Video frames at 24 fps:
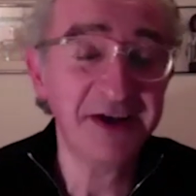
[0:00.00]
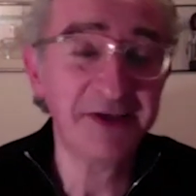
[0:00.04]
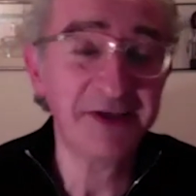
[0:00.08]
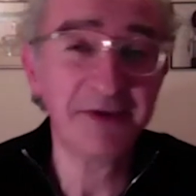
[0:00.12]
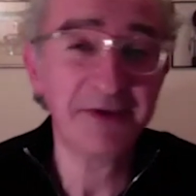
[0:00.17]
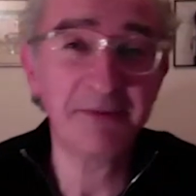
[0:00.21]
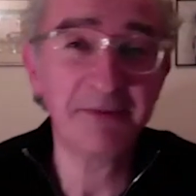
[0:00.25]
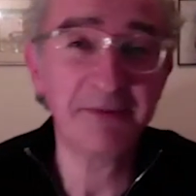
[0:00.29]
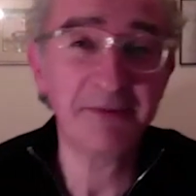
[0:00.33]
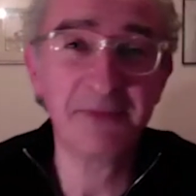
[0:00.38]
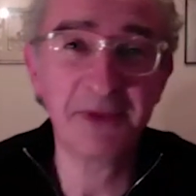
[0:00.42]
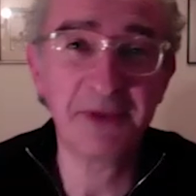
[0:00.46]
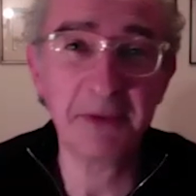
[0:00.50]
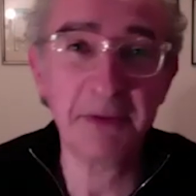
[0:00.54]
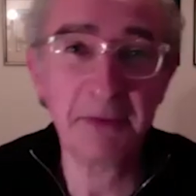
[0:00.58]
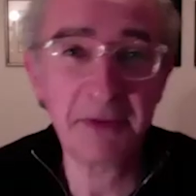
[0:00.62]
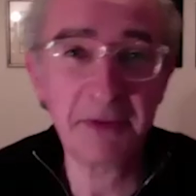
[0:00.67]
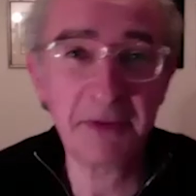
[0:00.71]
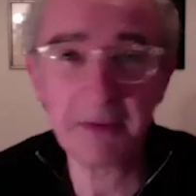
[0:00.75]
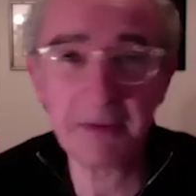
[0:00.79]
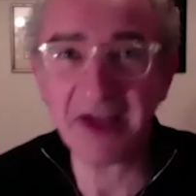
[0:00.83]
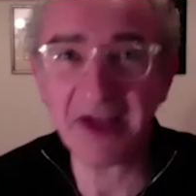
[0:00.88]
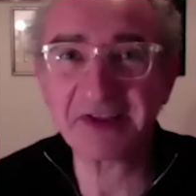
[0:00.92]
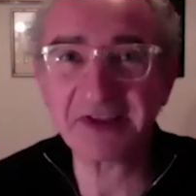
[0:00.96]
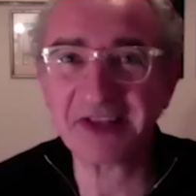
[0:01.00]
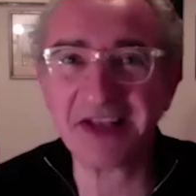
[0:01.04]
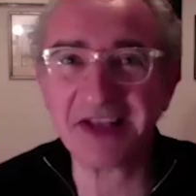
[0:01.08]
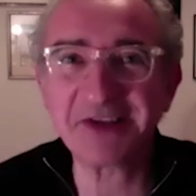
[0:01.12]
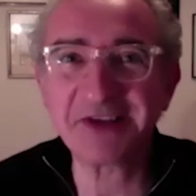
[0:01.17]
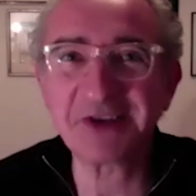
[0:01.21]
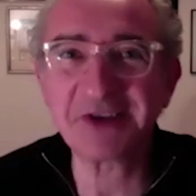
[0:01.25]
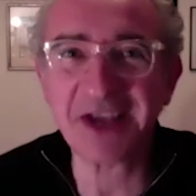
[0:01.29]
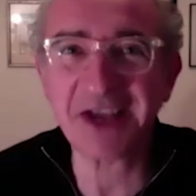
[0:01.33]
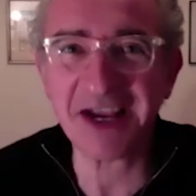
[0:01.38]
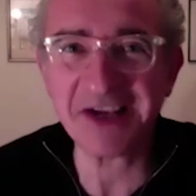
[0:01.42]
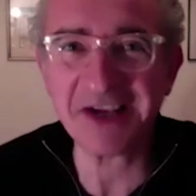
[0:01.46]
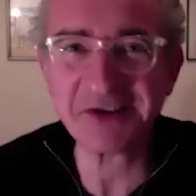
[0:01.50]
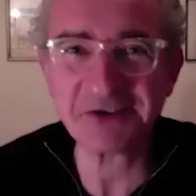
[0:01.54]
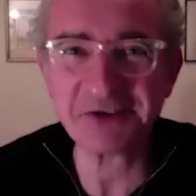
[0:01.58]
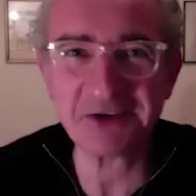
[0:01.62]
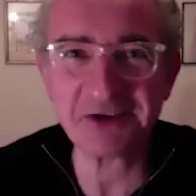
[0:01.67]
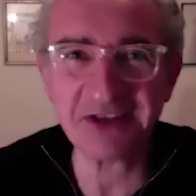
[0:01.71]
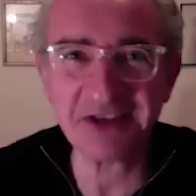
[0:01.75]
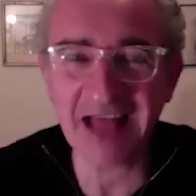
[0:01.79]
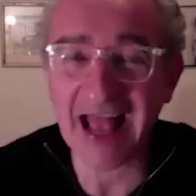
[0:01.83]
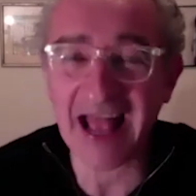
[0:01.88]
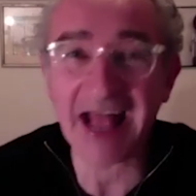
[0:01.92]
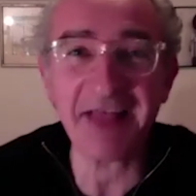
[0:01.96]
the, the, the best
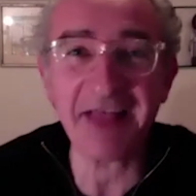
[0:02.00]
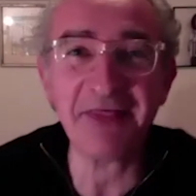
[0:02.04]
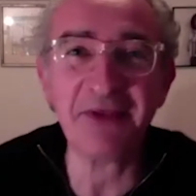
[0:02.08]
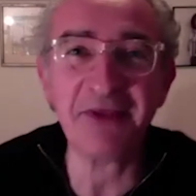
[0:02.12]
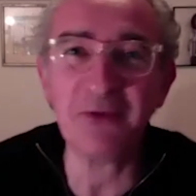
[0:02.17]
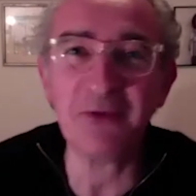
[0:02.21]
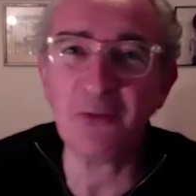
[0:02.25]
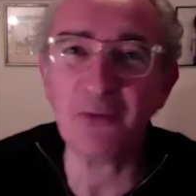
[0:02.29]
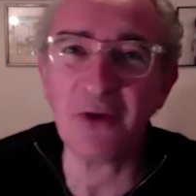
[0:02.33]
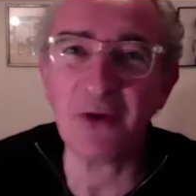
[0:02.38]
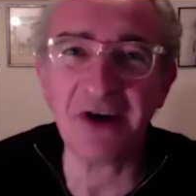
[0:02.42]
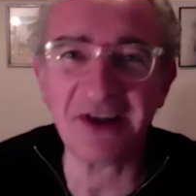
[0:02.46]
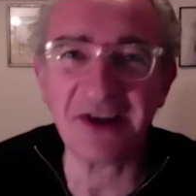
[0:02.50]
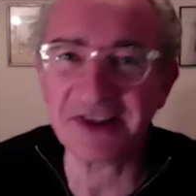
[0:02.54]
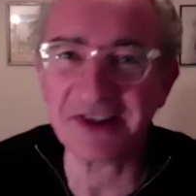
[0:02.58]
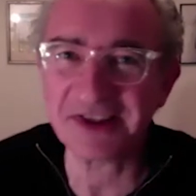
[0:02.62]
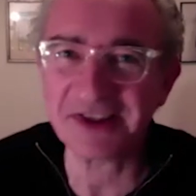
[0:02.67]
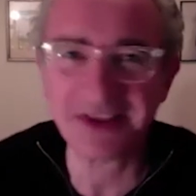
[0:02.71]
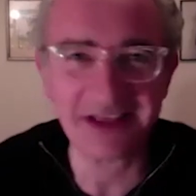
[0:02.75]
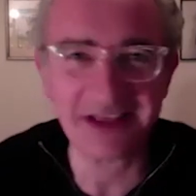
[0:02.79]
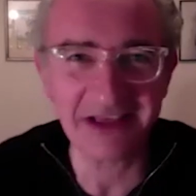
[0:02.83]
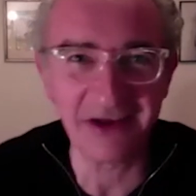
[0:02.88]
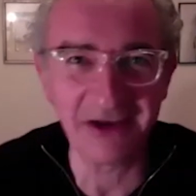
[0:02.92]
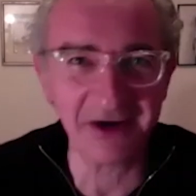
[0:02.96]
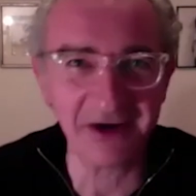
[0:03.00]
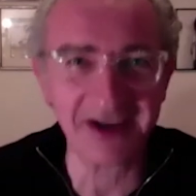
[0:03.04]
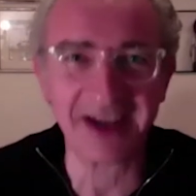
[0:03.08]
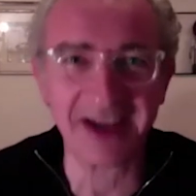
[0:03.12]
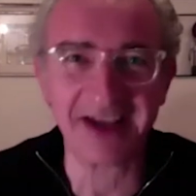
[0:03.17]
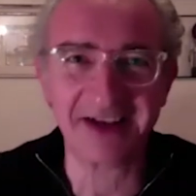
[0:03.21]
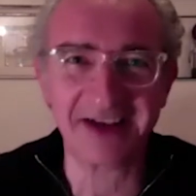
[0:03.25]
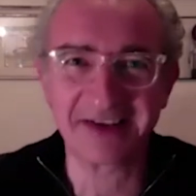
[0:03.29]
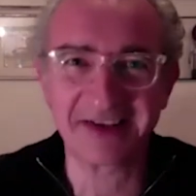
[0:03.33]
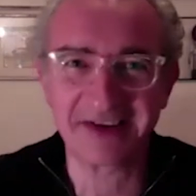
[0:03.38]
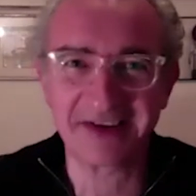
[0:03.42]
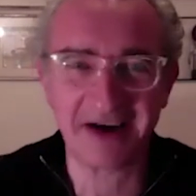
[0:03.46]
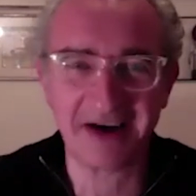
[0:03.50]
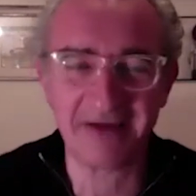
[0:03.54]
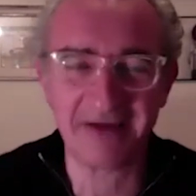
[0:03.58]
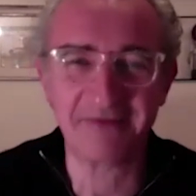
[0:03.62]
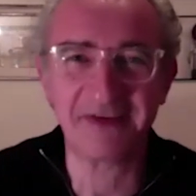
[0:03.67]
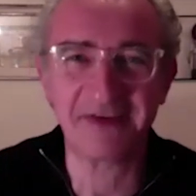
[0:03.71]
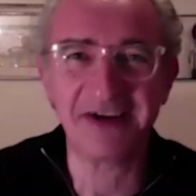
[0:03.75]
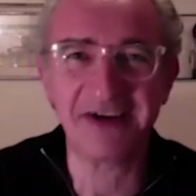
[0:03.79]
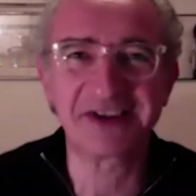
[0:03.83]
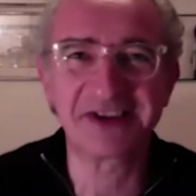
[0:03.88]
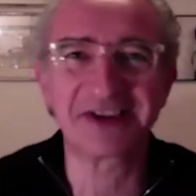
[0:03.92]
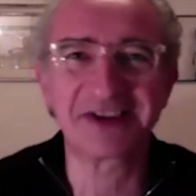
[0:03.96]
educational and the worst looking
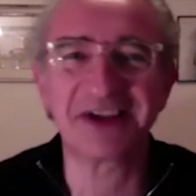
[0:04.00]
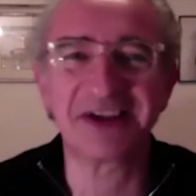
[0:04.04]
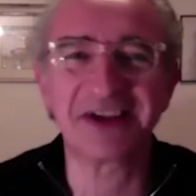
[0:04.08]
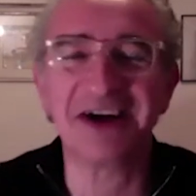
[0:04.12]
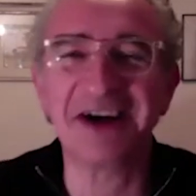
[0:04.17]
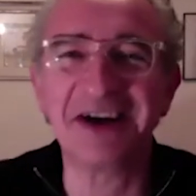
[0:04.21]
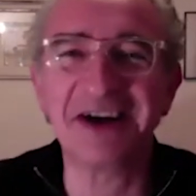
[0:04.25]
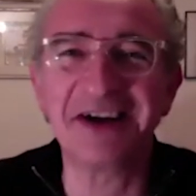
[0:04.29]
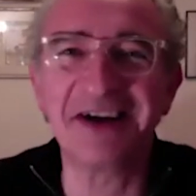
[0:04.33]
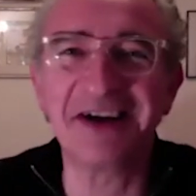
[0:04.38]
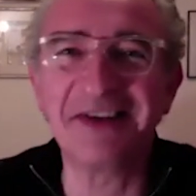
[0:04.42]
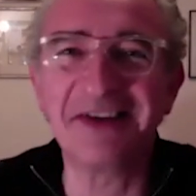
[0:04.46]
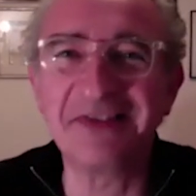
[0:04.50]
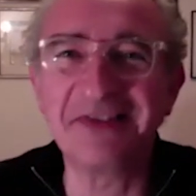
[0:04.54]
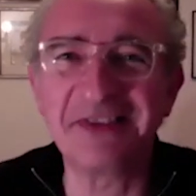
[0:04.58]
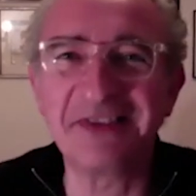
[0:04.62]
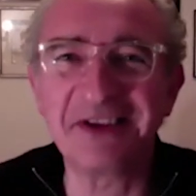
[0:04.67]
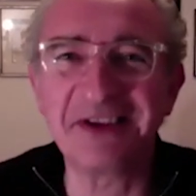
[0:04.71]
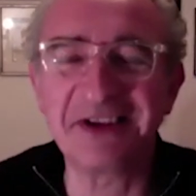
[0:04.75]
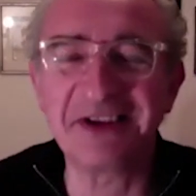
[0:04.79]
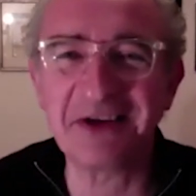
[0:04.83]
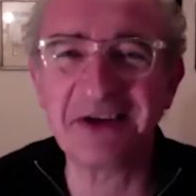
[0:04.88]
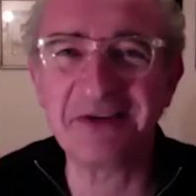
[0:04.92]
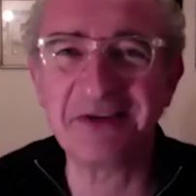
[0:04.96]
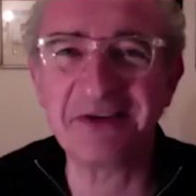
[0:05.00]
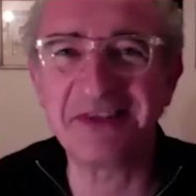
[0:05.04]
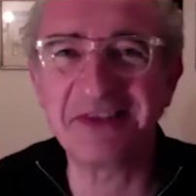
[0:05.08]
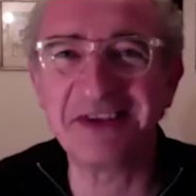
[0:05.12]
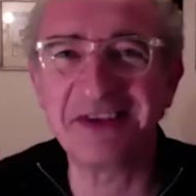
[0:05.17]
typeface uh, in, you know, in,